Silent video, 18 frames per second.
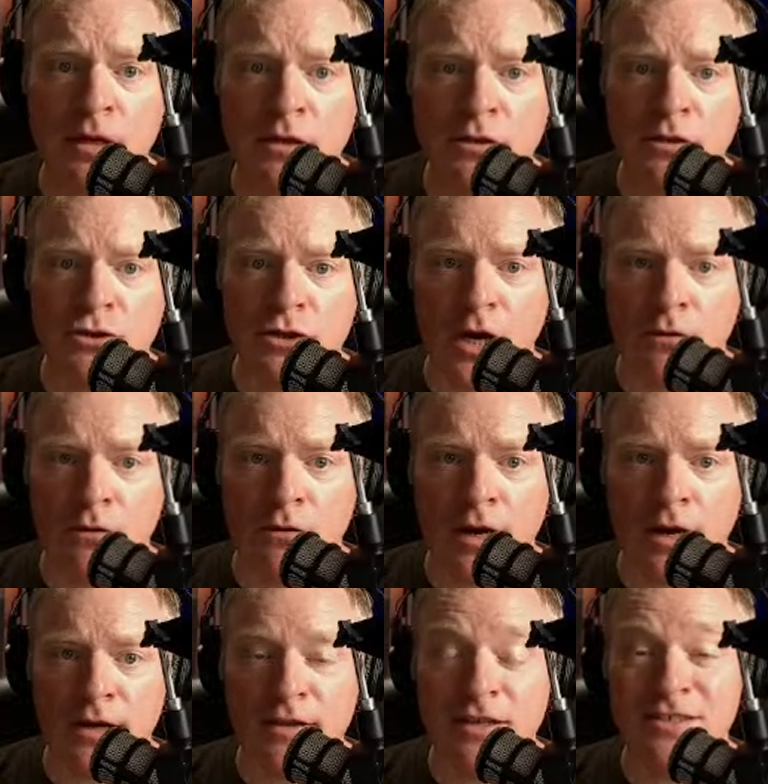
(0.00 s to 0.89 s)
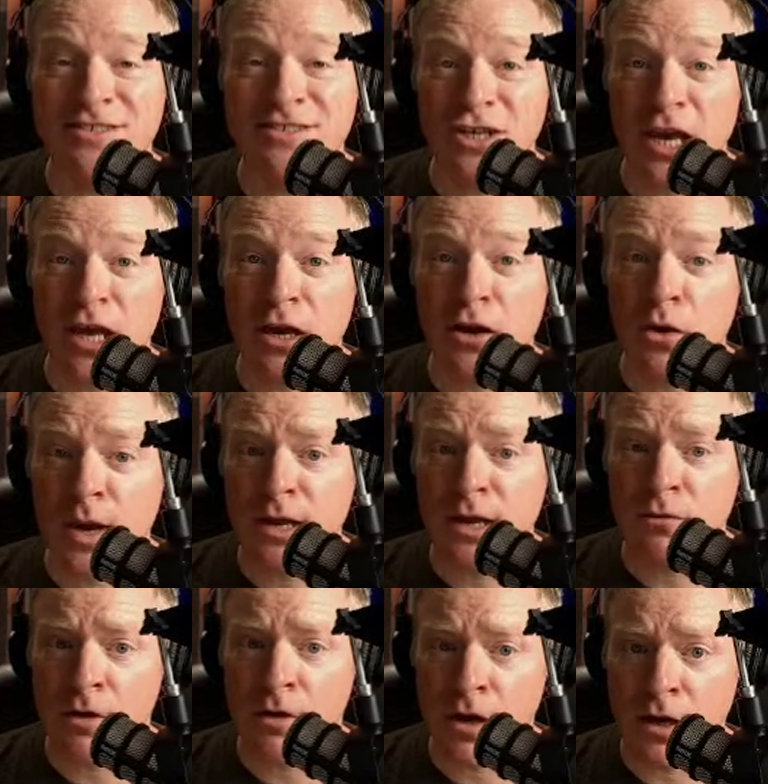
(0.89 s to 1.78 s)
John Rocket, that's
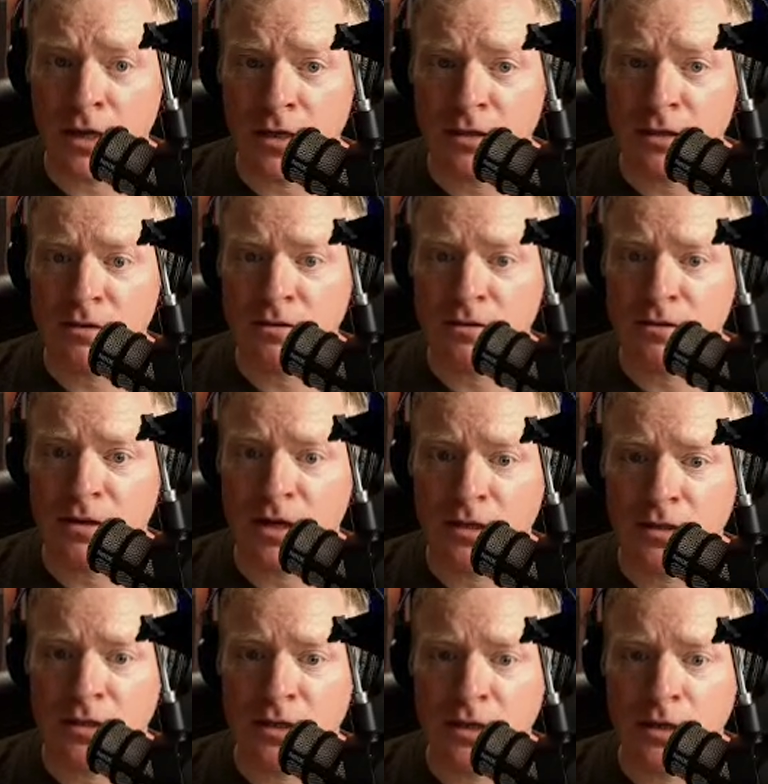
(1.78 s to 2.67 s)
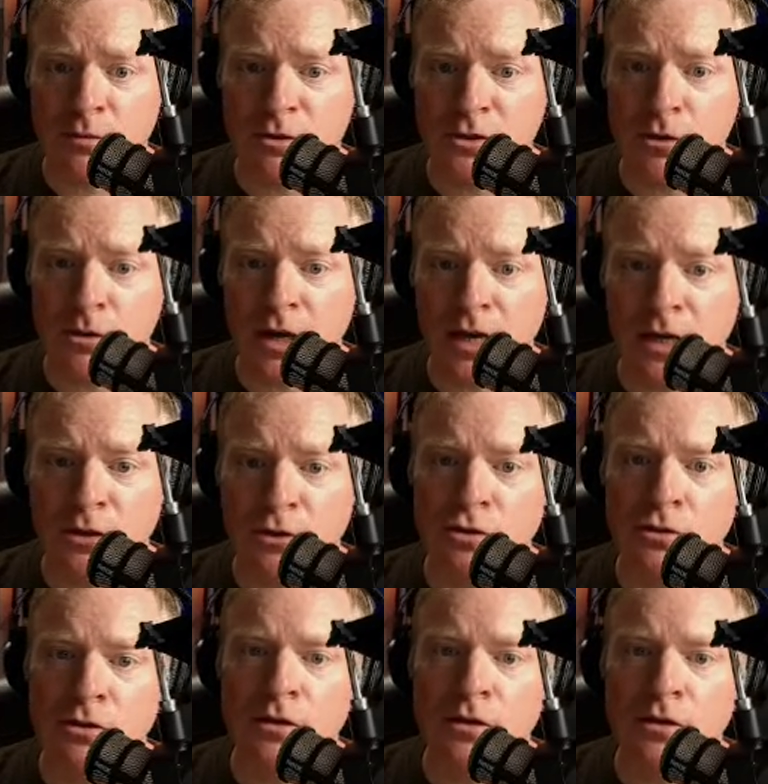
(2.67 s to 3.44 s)
JONRocket.com. There's no H.